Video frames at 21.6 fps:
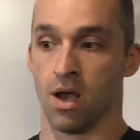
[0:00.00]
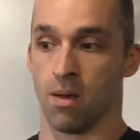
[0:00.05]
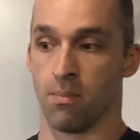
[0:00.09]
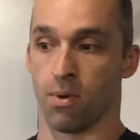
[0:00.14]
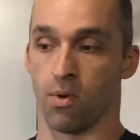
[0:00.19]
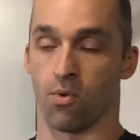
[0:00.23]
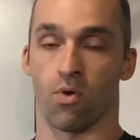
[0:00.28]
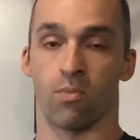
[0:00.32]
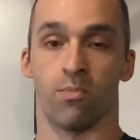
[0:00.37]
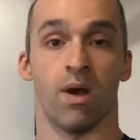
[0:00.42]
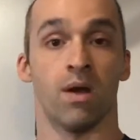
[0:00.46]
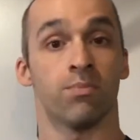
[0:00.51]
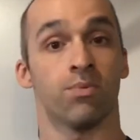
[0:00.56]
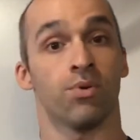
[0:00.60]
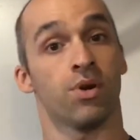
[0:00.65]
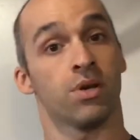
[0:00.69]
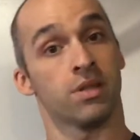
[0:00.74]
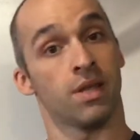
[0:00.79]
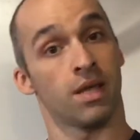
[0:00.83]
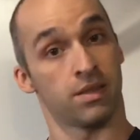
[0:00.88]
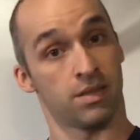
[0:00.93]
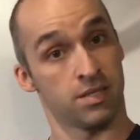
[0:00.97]
but
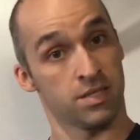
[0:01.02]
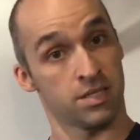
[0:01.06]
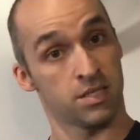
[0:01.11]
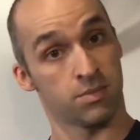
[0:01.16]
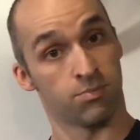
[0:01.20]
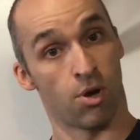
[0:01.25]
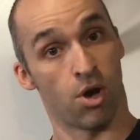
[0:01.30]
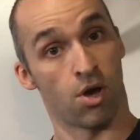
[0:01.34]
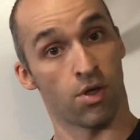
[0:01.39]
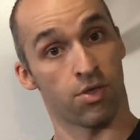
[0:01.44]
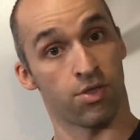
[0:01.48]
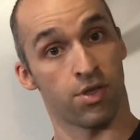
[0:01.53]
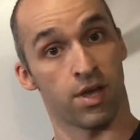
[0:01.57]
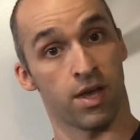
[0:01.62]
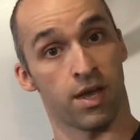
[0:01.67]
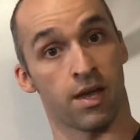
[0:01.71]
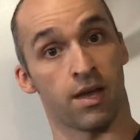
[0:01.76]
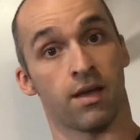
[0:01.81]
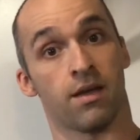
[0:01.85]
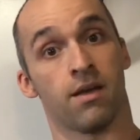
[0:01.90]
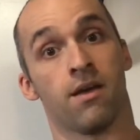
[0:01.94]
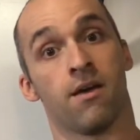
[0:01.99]
remembering that this small
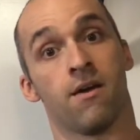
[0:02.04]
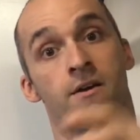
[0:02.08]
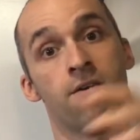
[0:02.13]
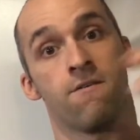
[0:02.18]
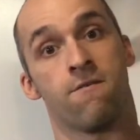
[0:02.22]
thing